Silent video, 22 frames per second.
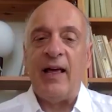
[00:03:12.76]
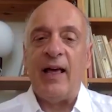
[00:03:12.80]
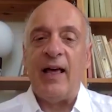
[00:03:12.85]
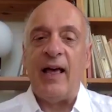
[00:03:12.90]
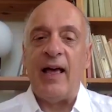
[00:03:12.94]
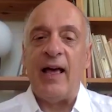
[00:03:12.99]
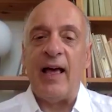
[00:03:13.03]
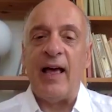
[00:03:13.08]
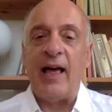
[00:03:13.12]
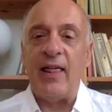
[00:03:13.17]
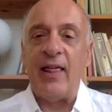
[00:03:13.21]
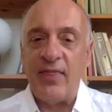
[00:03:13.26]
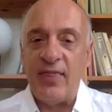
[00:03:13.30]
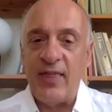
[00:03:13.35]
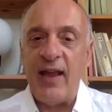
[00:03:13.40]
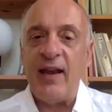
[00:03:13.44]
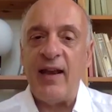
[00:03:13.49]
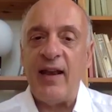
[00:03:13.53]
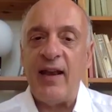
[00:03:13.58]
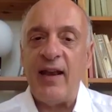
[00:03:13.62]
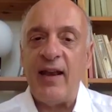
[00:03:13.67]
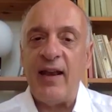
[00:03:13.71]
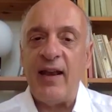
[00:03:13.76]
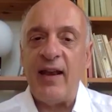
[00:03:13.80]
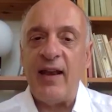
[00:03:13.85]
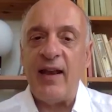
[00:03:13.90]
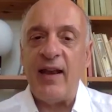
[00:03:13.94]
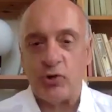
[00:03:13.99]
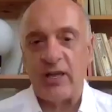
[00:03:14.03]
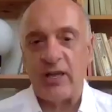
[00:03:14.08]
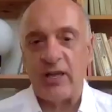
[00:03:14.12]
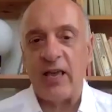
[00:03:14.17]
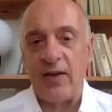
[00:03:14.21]
then
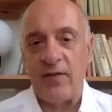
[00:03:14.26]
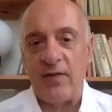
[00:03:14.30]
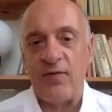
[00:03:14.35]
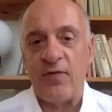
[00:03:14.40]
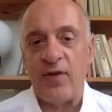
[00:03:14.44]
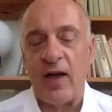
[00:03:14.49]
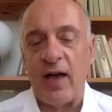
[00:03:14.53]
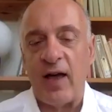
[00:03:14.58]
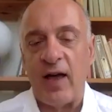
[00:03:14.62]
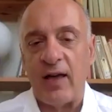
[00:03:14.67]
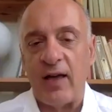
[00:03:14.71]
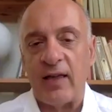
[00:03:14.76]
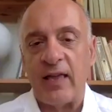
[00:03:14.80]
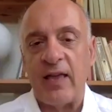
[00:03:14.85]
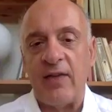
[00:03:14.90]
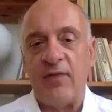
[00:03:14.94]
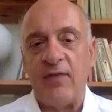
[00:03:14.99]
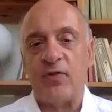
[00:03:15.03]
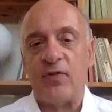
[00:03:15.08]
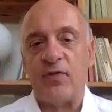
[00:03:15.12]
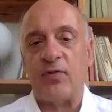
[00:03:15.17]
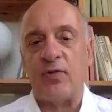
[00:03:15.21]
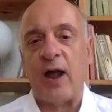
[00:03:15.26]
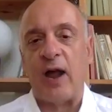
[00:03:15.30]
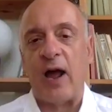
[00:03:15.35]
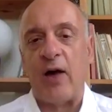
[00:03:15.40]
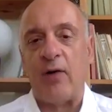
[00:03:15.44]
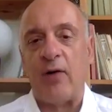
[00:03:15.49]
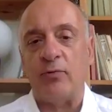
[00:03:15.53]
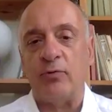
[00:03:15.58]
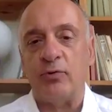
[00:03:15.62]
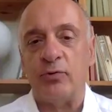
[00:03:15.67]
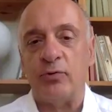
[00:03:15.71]
that also
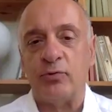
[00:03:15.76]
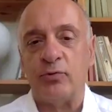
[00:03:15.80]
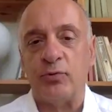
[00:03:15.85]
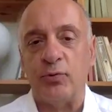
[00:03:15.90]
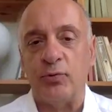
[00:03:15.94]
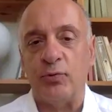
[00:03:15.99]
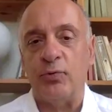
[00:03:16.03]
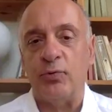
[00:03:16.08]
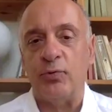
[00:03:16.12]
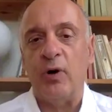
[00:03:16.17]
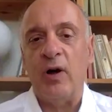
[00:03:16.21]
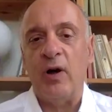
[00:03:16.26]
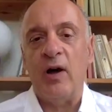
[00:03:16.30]
gives ground